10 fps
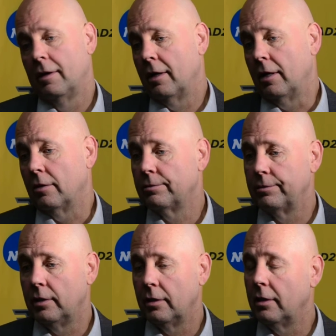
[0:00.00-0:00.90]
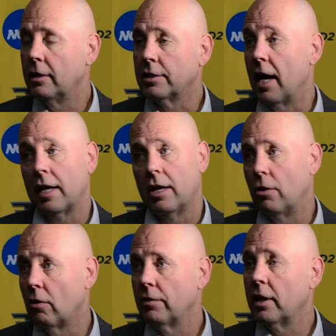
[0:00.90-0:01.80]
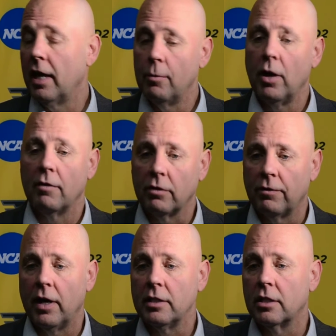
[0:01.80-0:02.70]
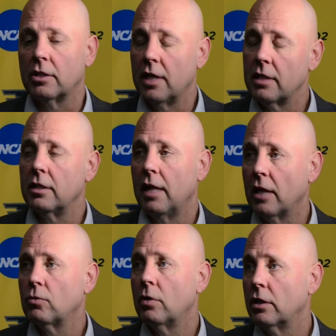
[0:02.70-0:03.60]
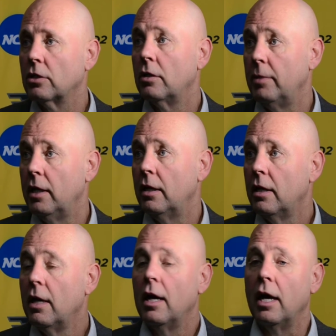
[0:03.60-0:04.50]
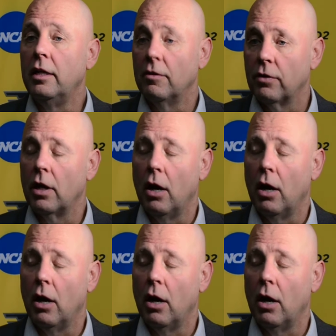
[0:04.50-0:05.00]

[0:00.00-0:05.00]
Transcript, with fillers: you know, it's got to carry over in the game. We have to find success, and that's when it's going to be a different